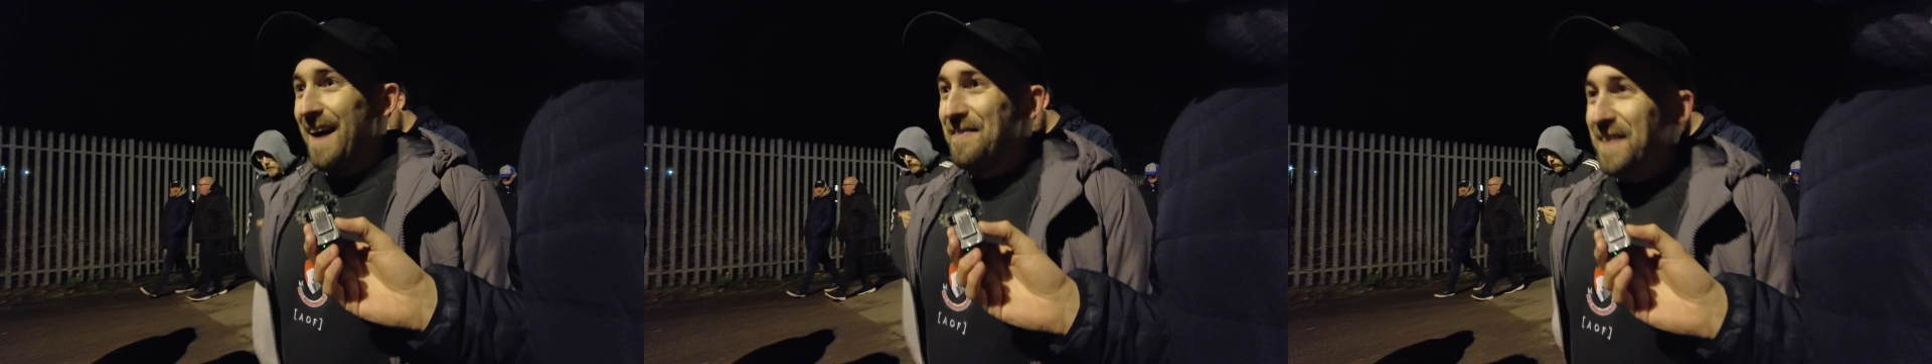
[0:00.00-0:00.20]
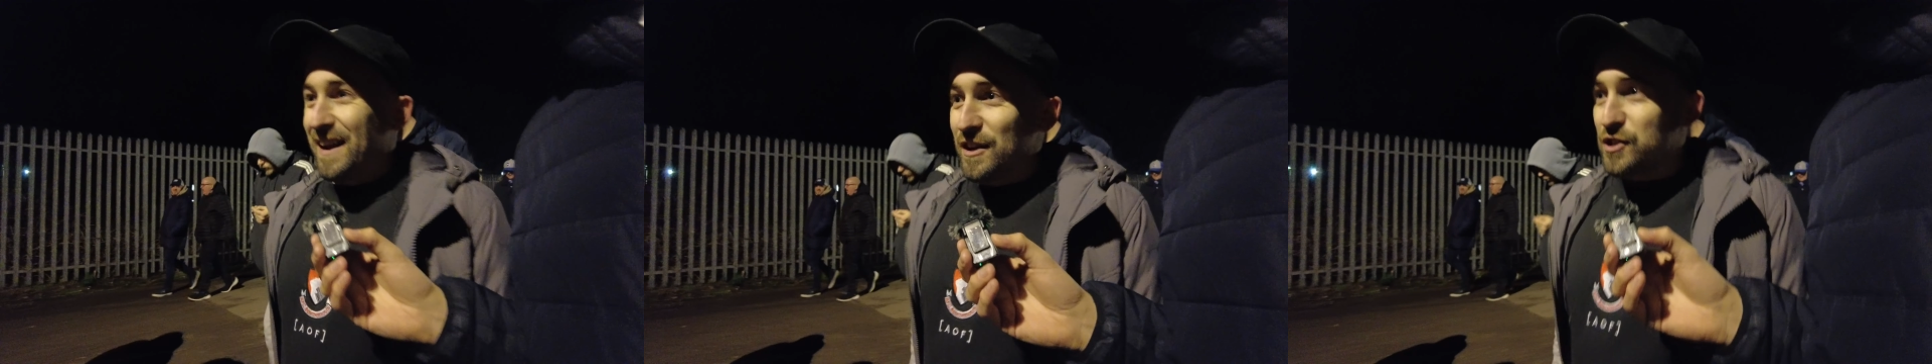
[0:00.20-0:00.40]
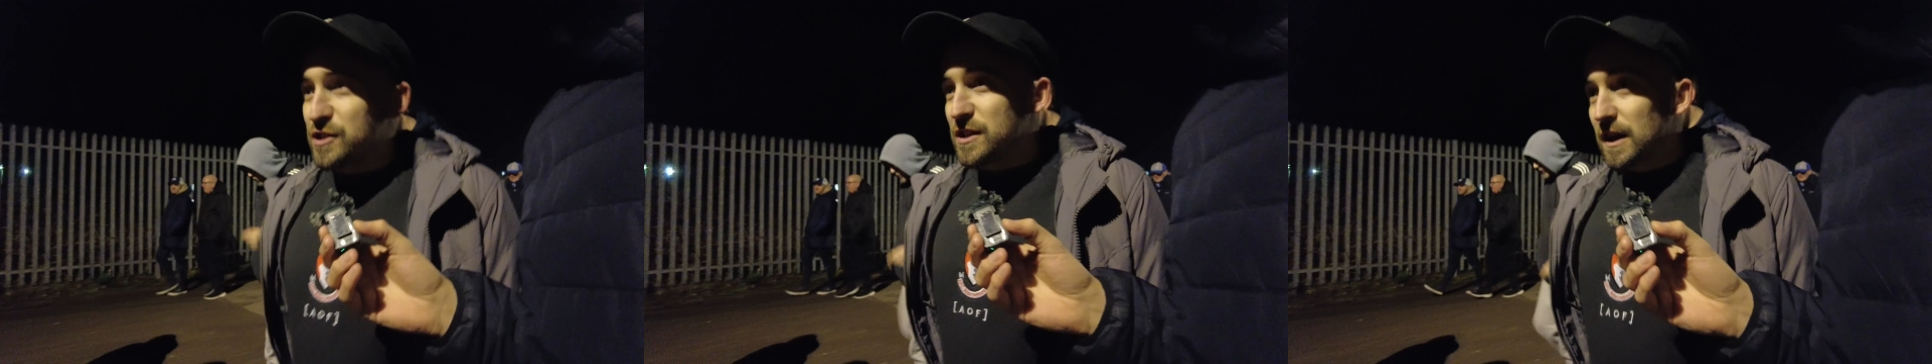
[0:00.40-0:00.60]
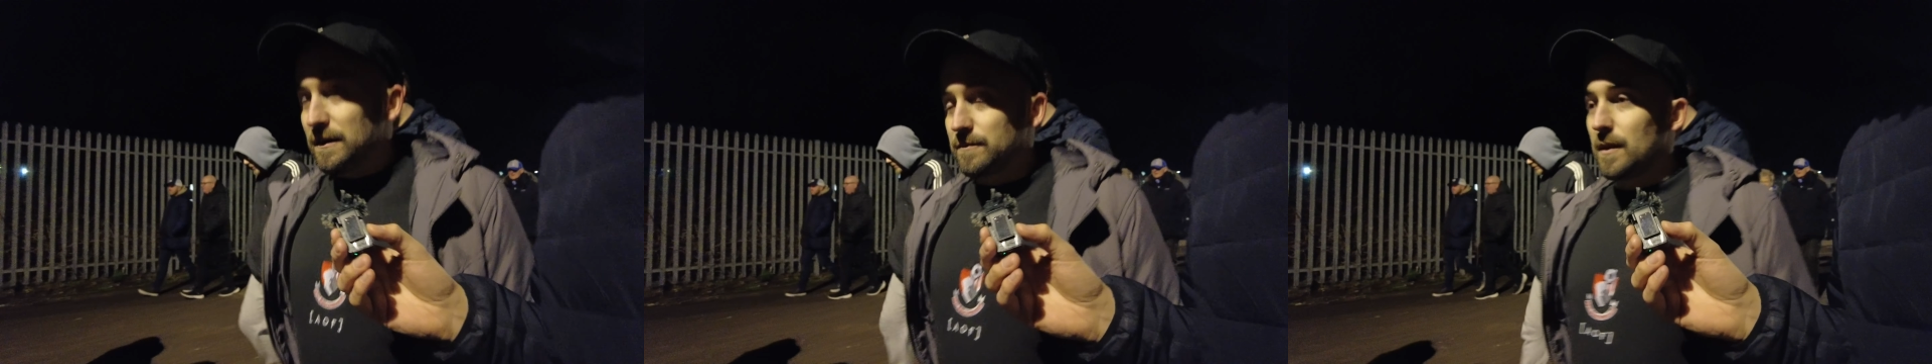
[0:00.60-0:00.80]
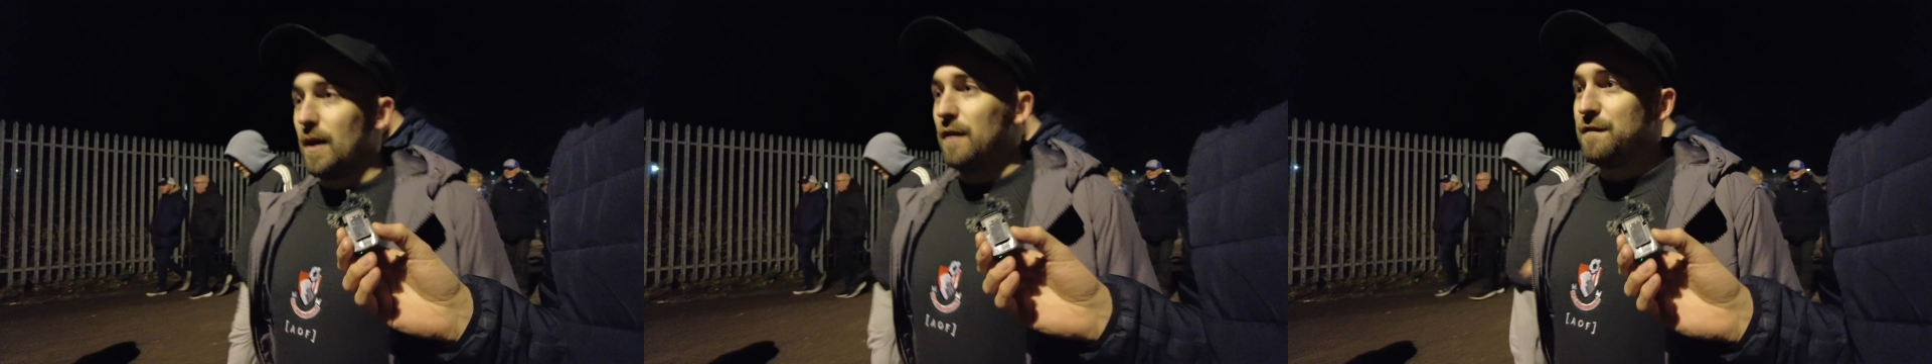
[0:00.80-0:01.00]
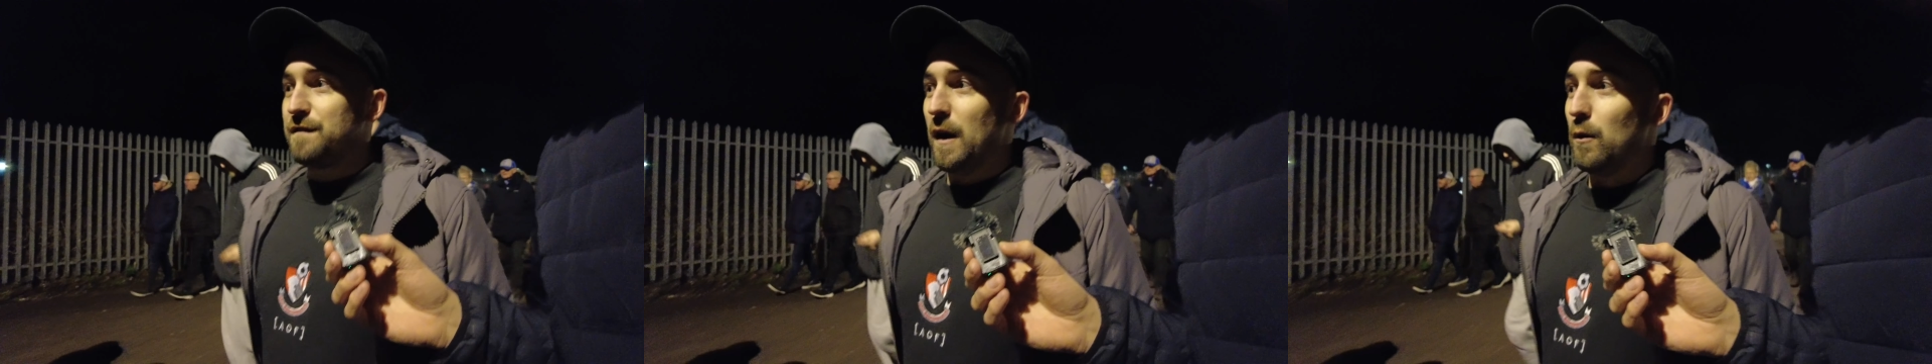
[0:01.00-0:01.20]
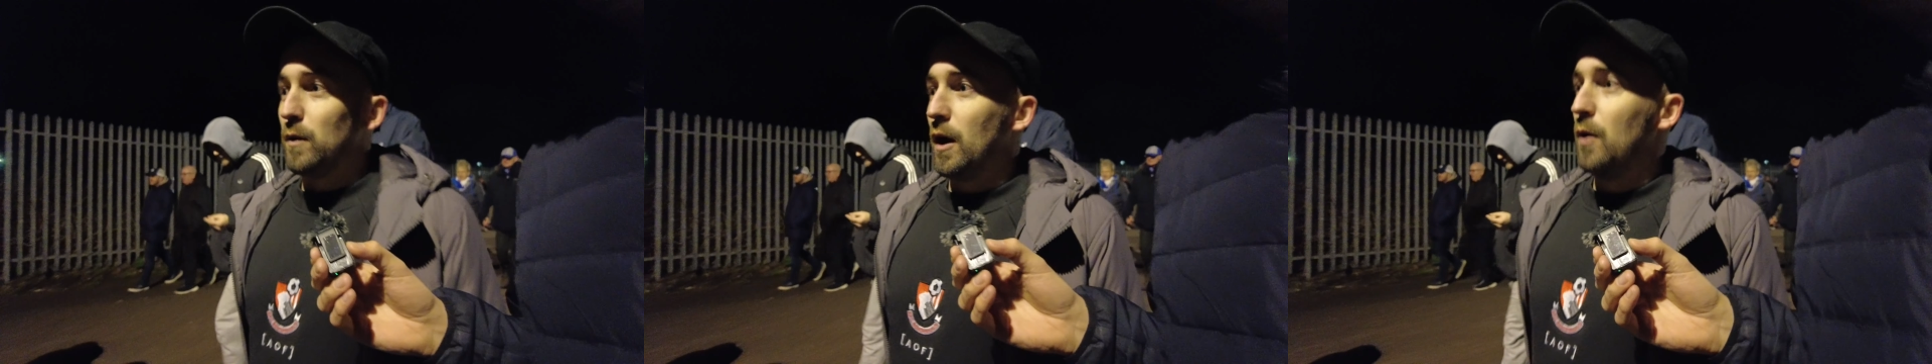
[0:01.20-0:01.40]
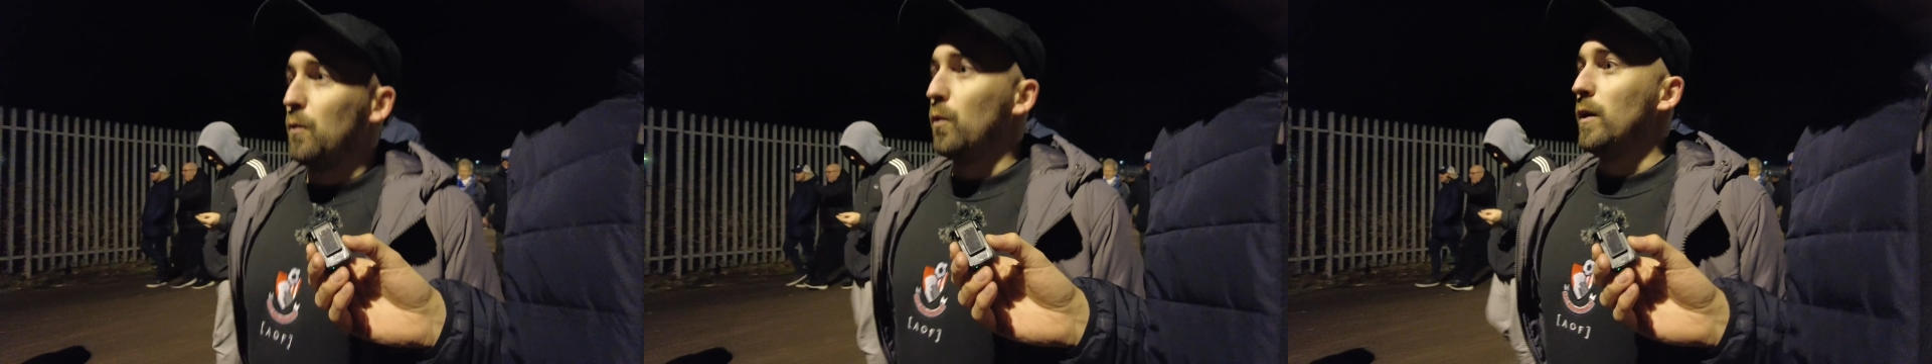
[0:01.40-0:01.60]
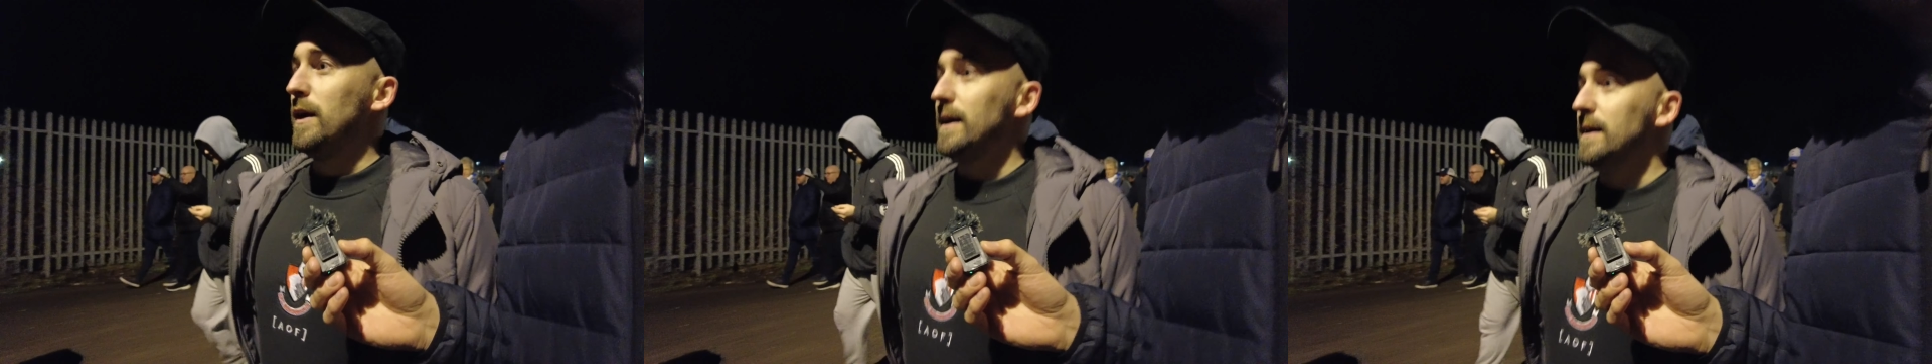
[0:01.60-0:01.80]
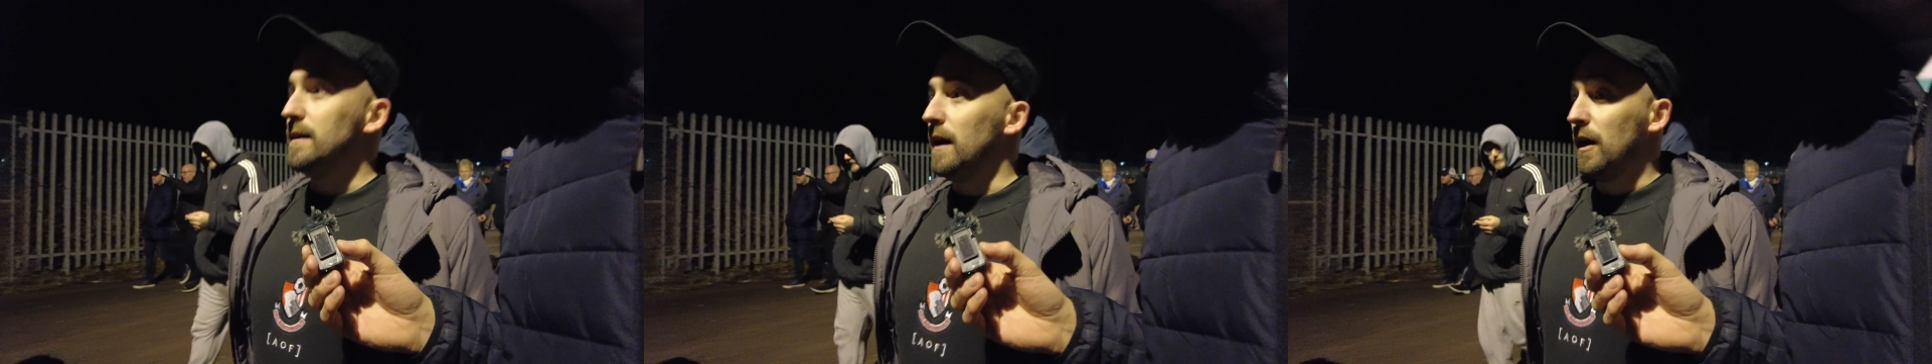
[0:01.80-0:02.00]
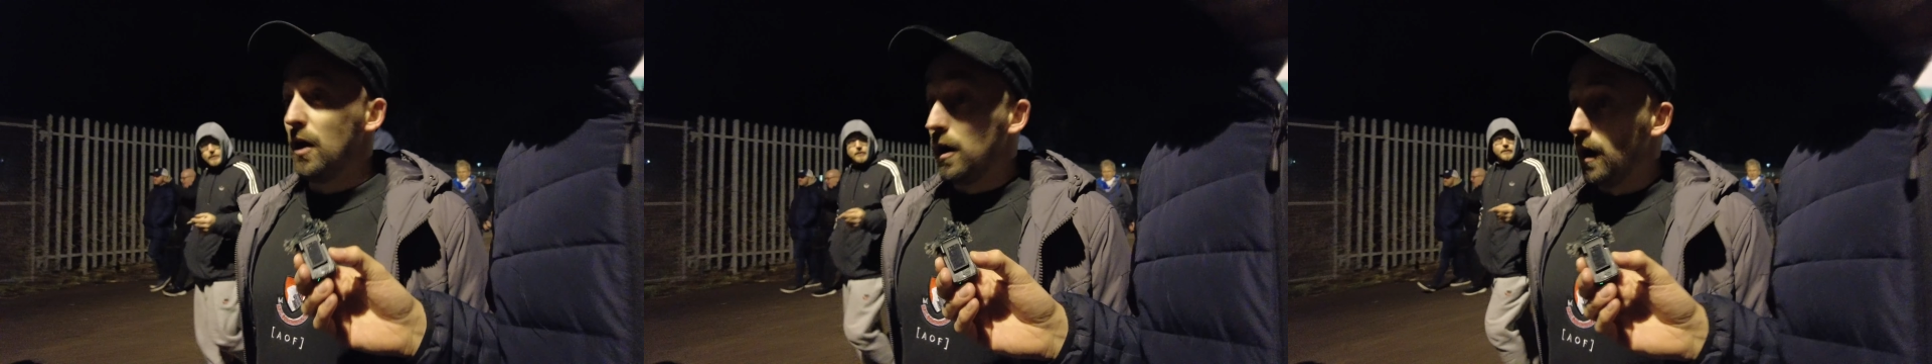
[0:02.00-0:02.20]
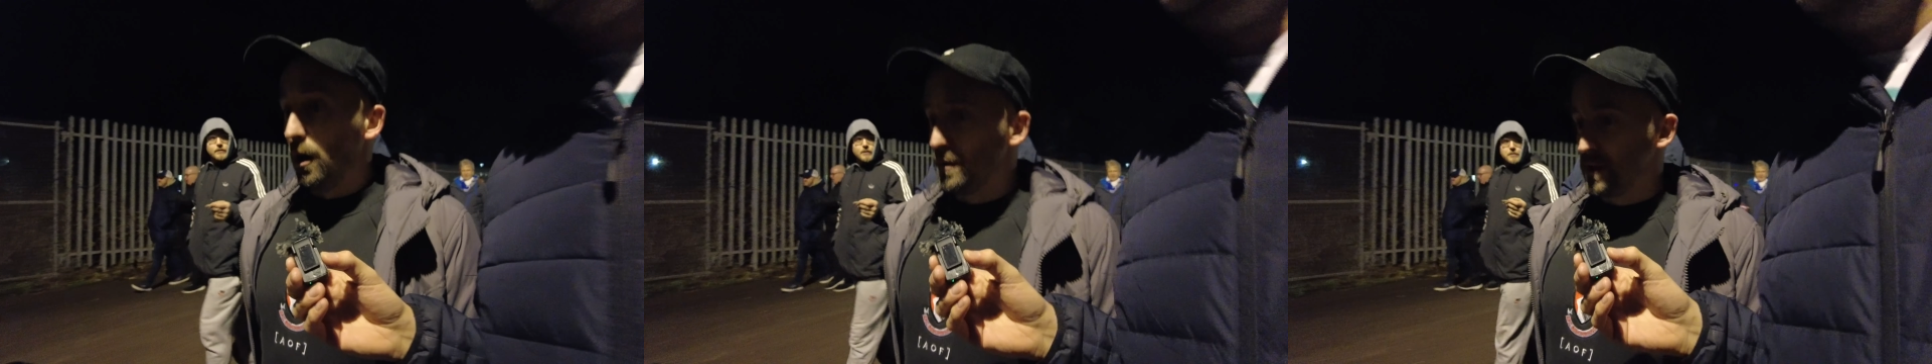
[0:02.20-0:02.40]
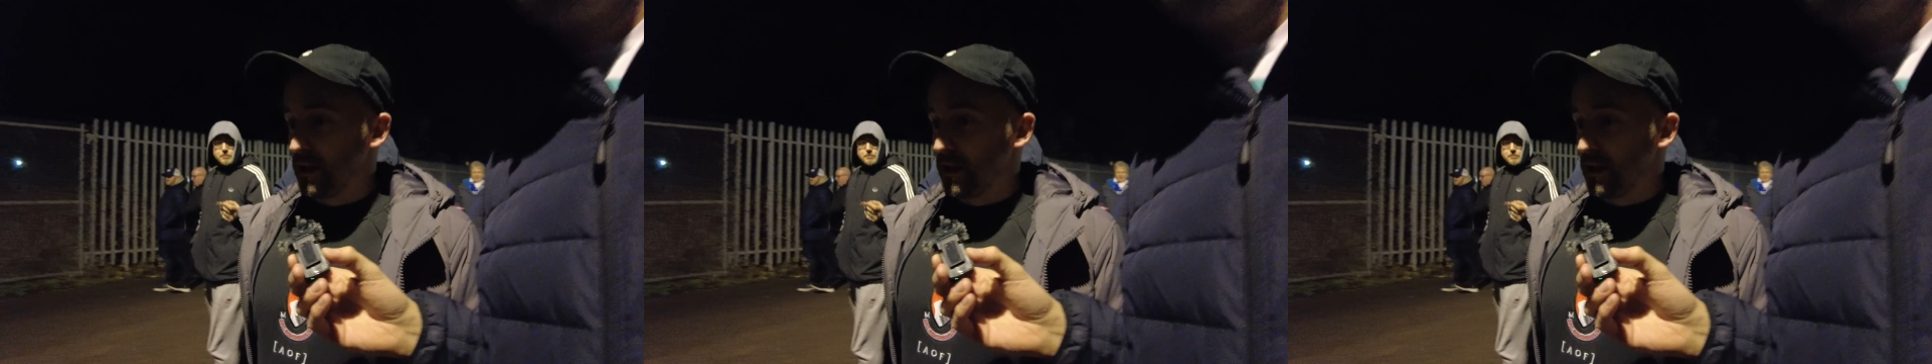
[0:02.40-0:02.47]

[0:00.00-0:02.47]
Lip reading: And then I felt like and I was